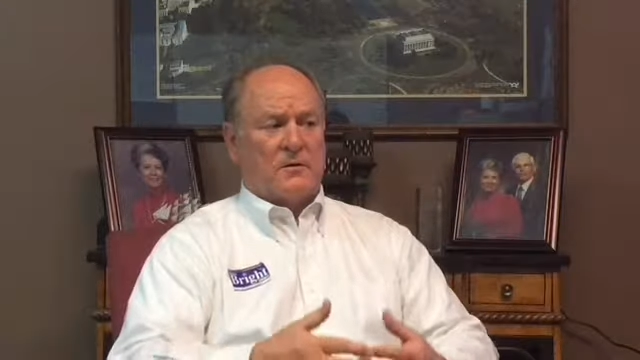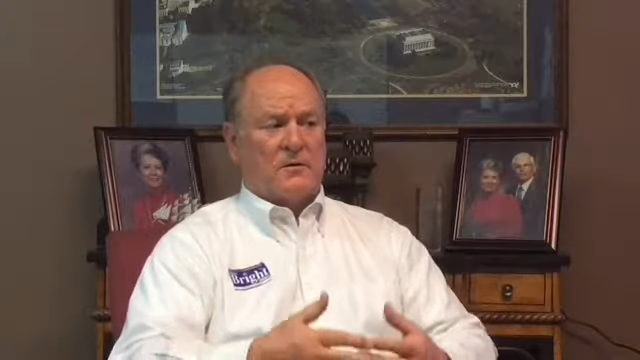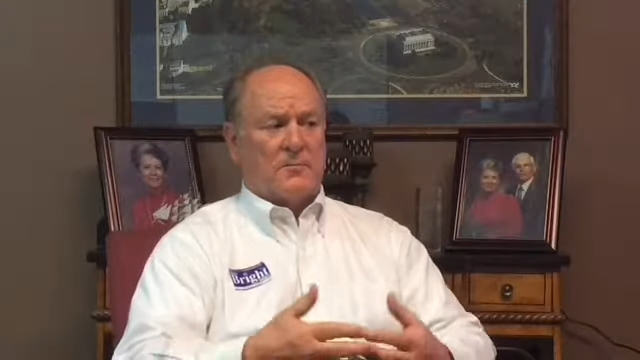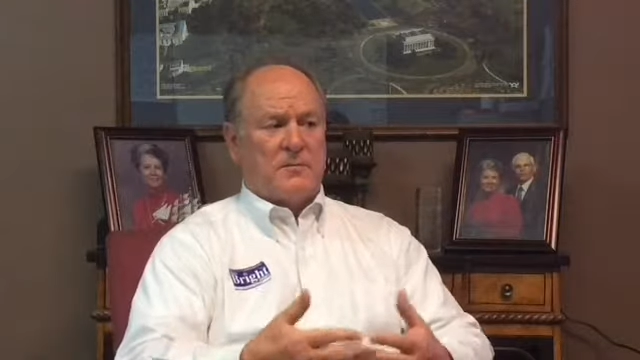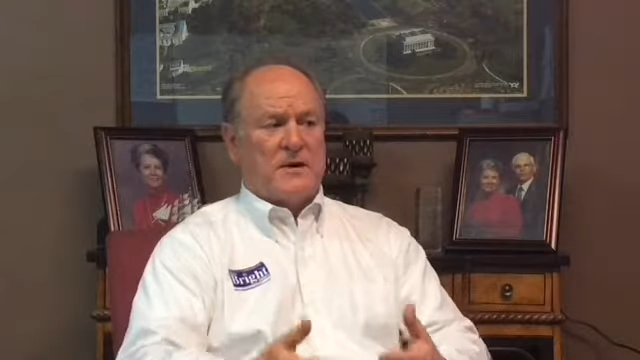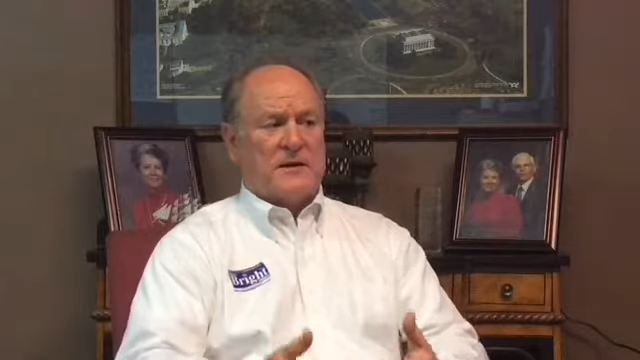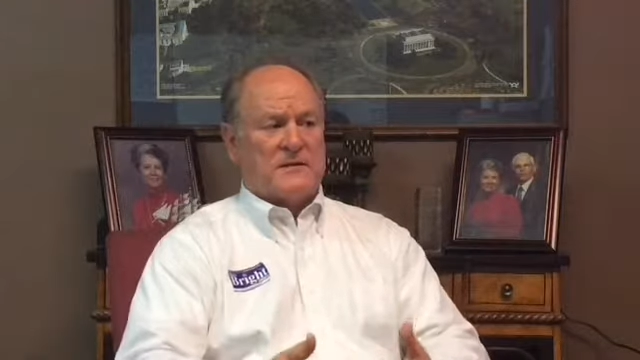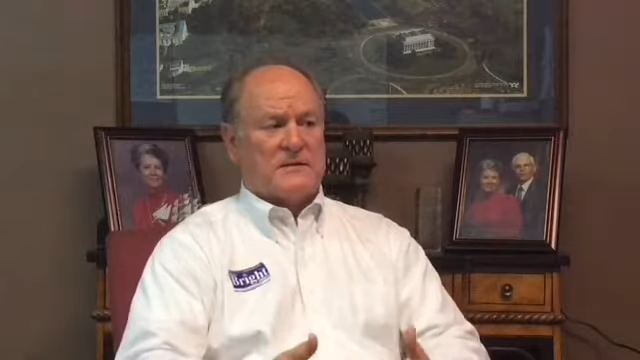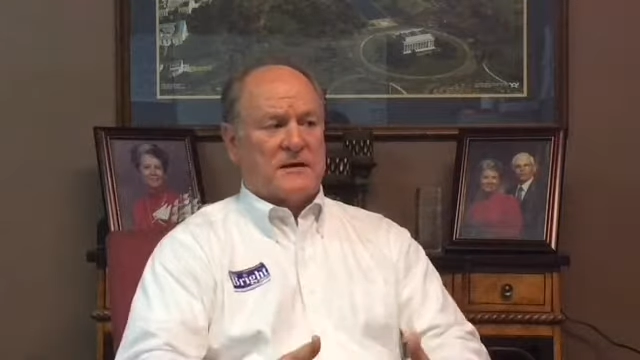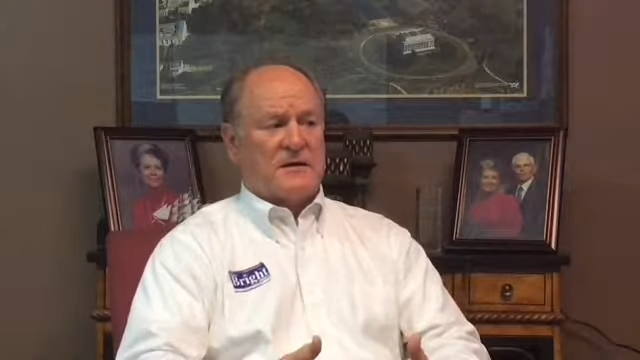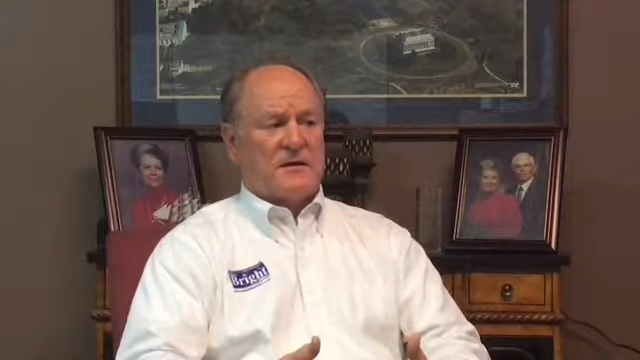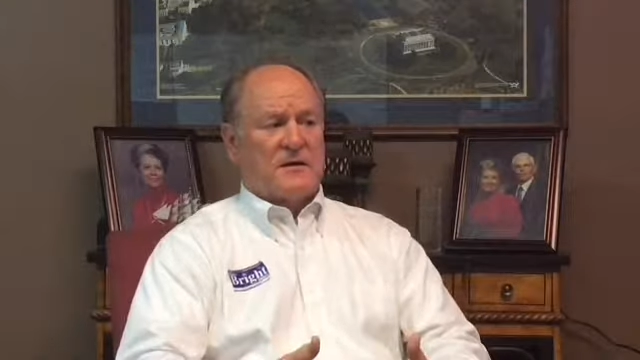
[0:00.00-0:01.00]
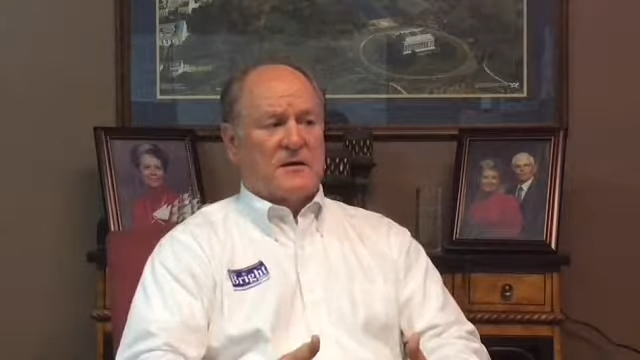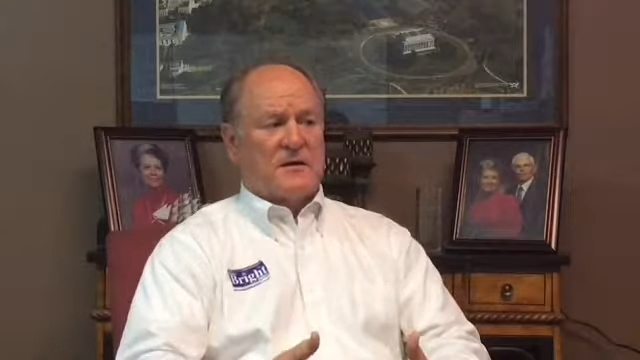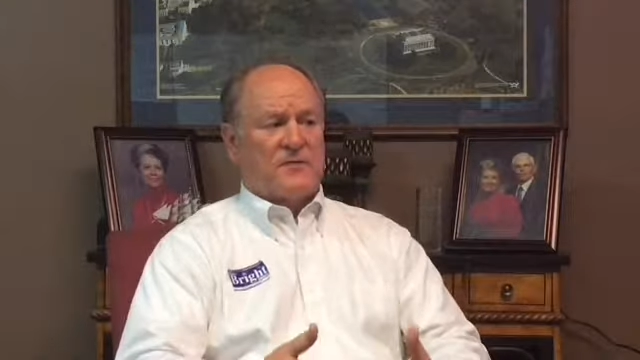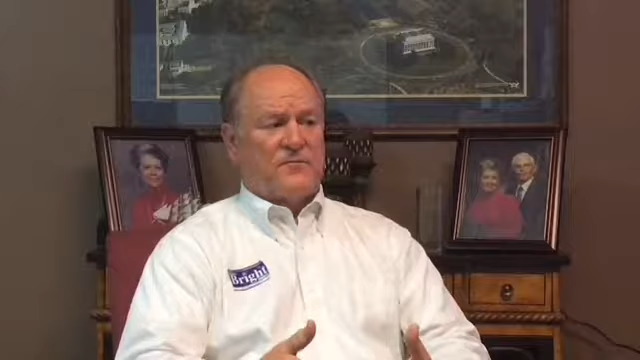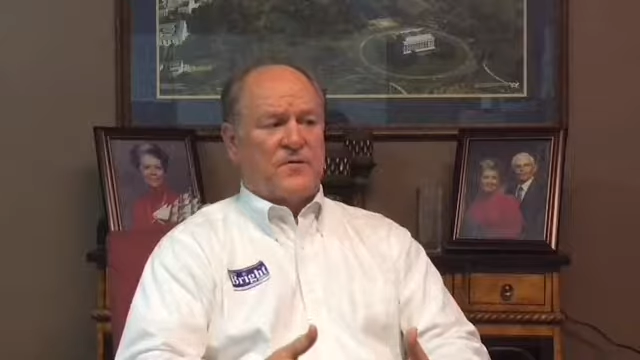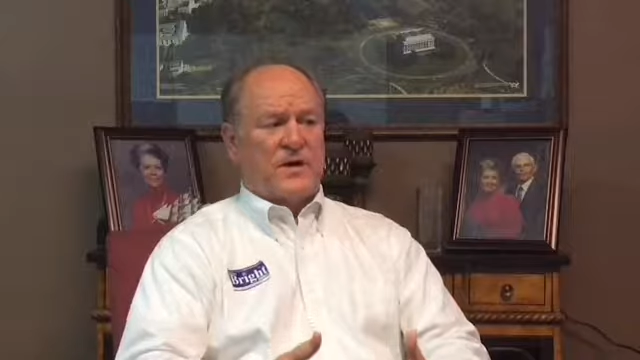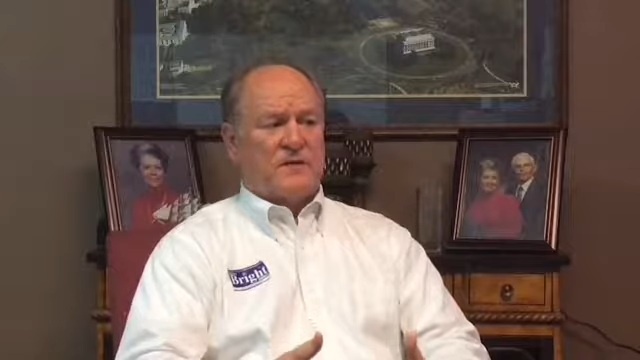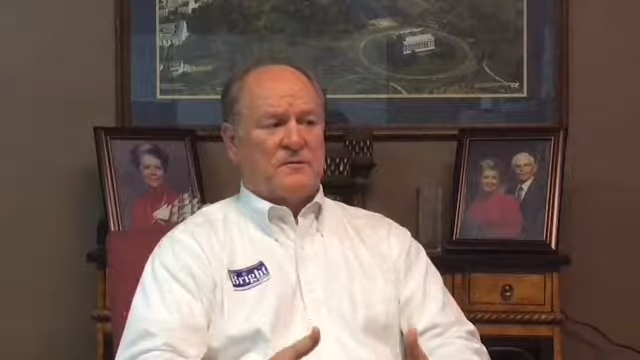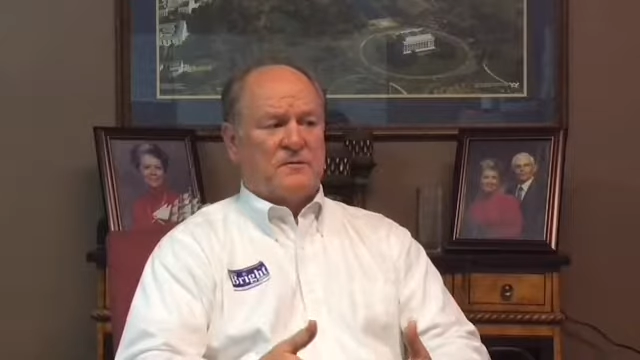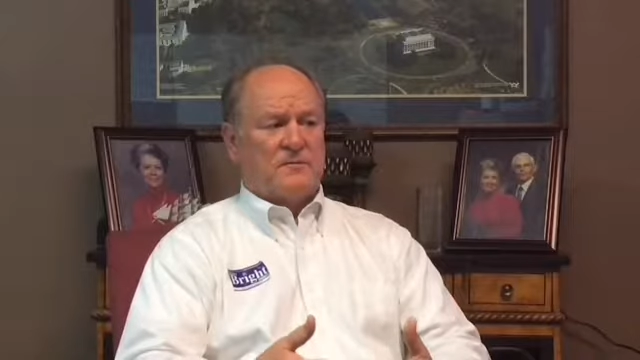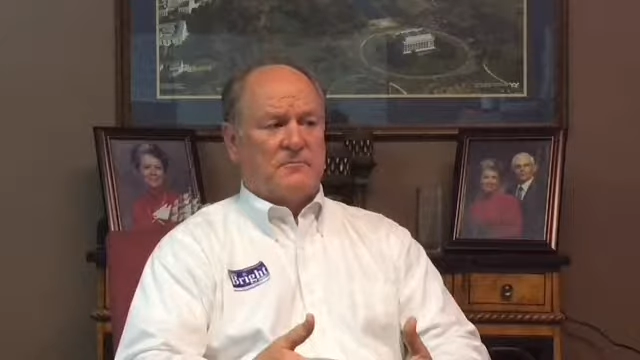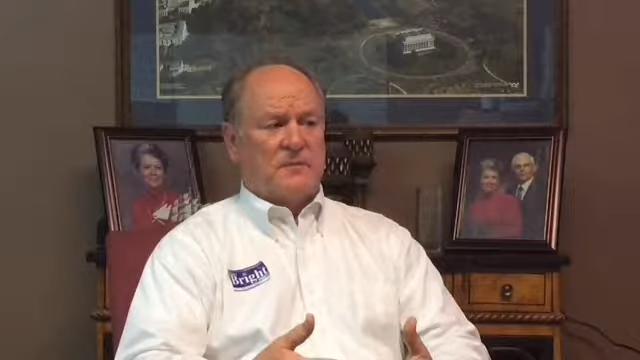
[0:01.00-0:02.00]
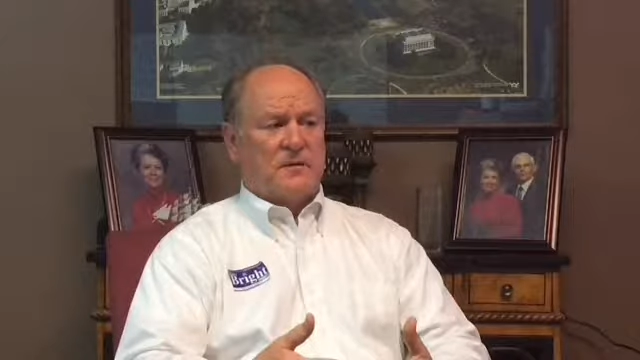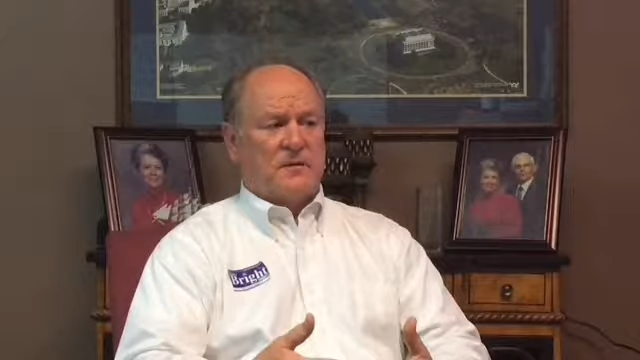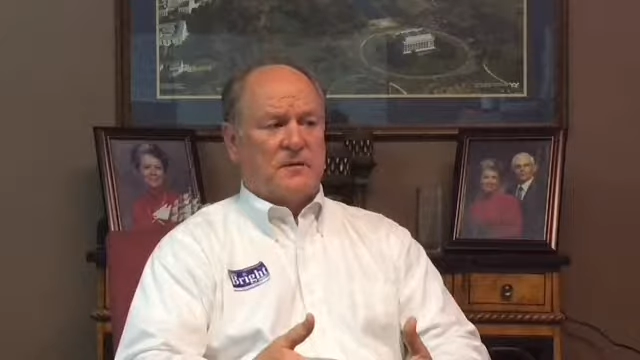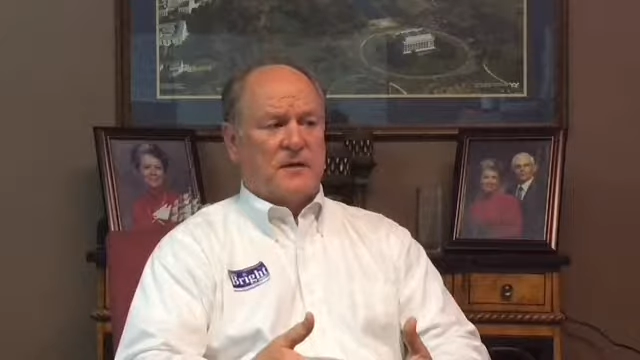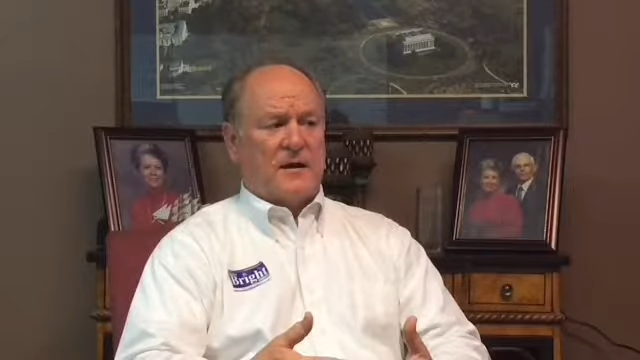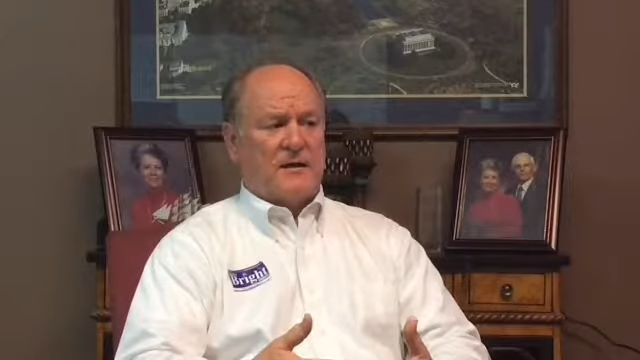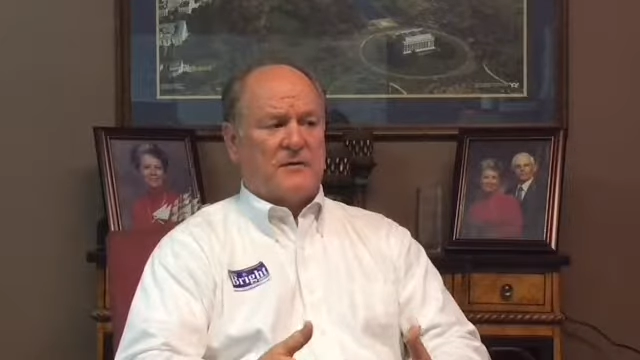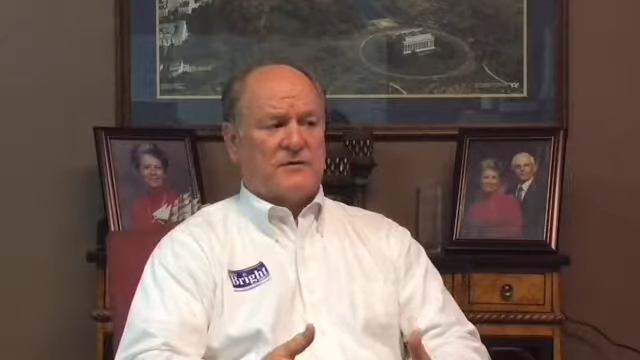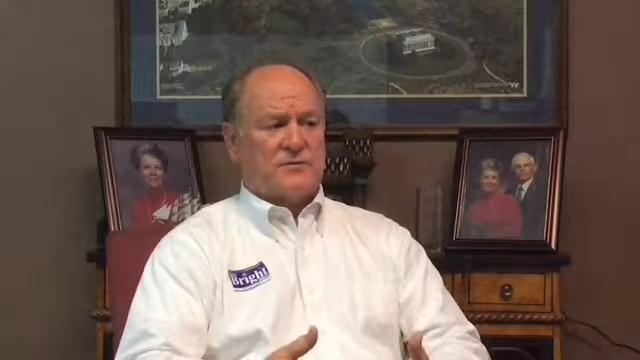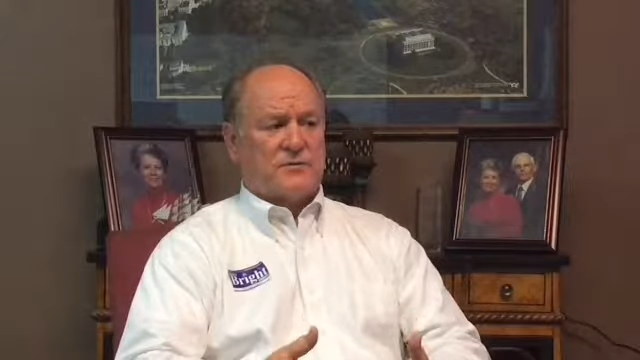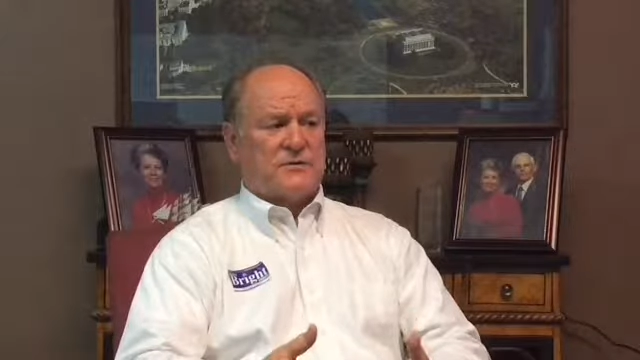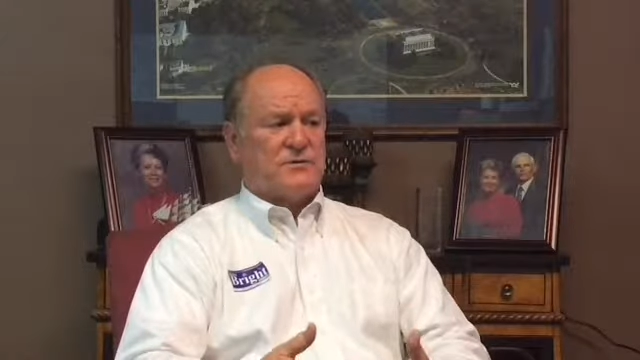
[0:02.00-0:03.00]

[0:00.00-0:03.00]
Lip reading: committees that affect District